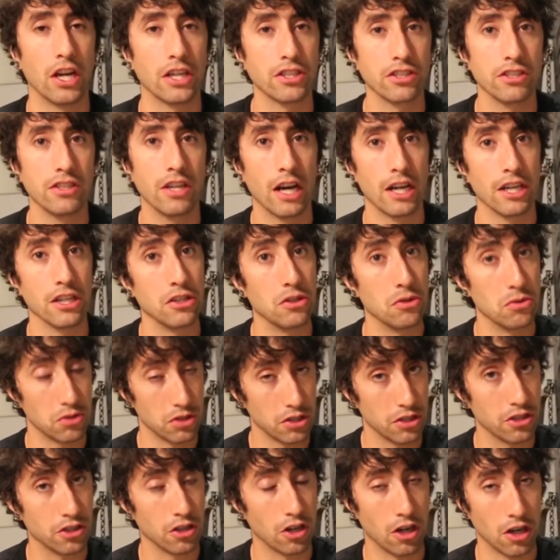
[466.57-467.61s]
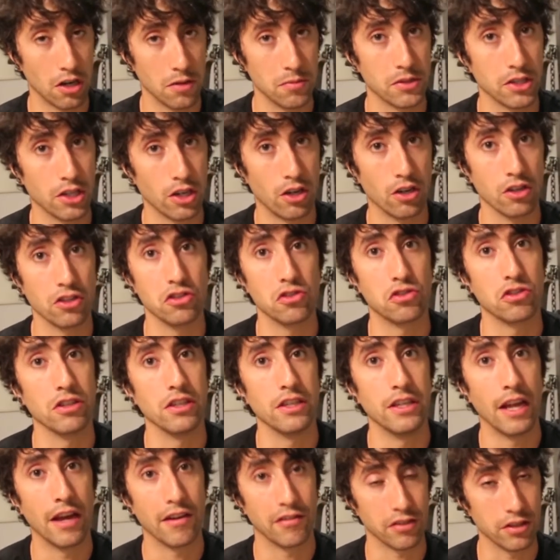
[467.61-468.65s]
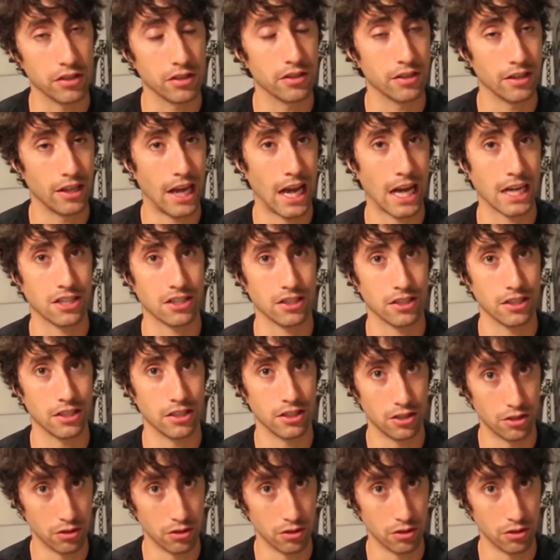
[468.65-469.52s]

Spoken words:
You're actually not using your arms at all. You should never actually